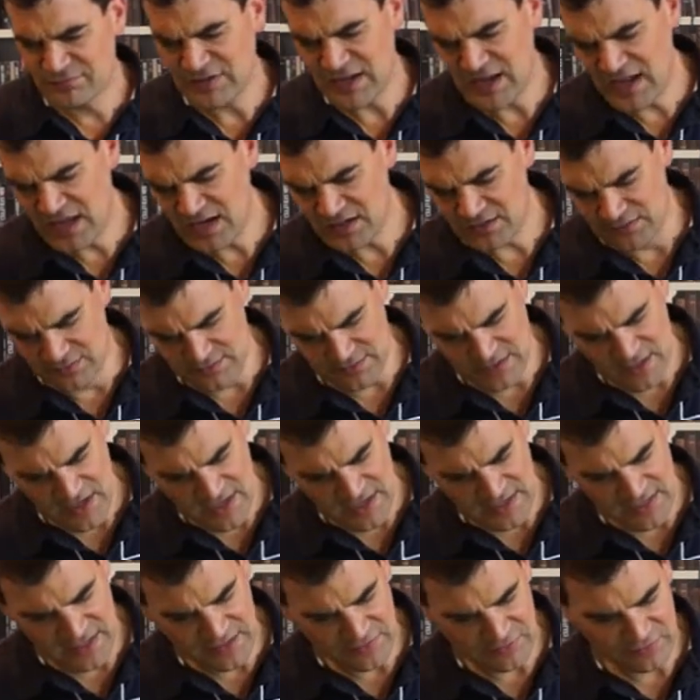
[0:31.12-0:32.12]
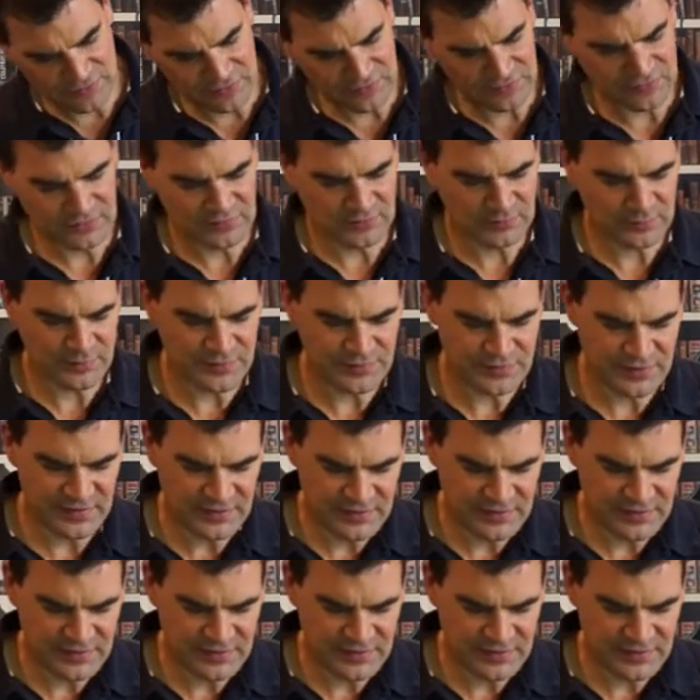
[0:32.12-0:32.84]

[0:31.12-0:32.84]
carton, I guess, with